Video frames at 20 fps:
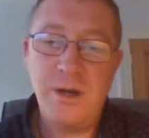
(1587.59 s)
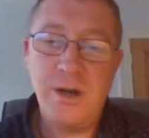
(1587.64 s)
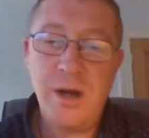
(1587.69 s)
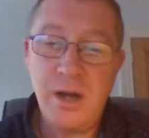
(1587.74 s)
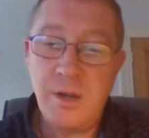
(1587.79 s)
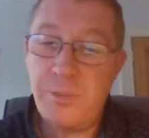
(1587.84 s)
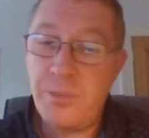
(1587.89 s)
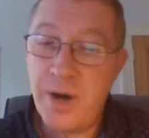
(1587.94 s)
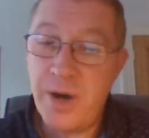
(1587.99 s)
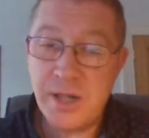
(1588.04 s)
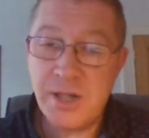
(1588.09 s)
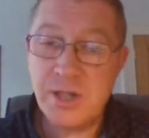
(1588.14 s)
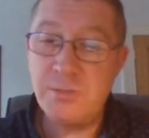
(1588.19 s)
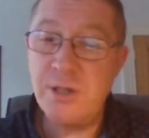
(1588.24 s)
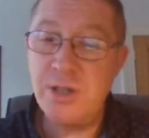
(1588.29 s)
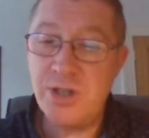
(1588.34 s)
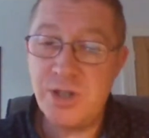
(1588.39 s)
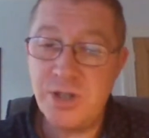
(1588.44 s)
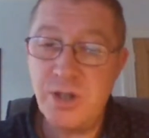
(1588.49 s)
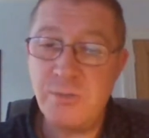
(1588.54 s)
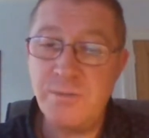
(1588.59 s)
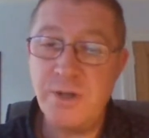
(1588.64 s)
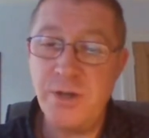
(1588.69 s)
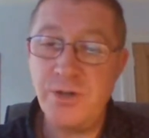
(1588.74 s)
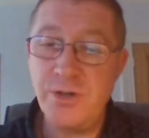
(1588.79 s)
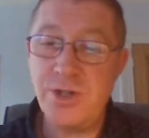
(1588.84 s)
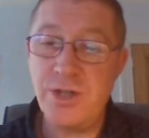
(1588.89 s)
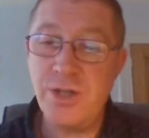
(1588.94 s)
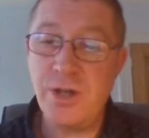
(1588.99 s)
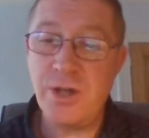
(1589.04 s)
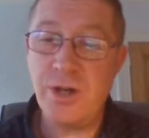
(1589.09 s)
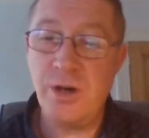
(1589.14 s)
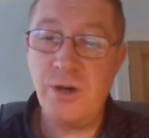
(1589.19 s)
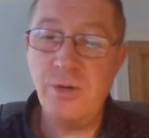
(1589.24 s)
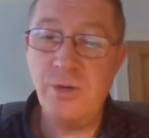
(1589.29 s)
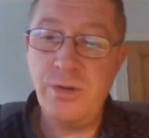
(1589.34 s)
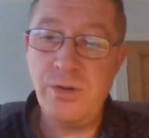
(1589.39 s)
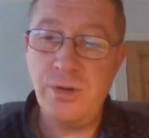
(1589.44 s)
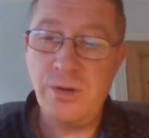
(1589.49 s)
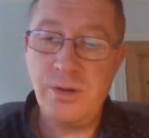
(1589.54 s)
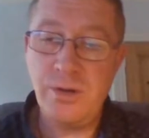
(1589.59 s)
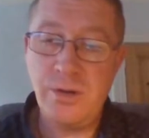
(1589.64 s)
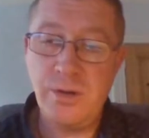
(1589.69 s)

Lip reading: And I practically stopped noticing the cold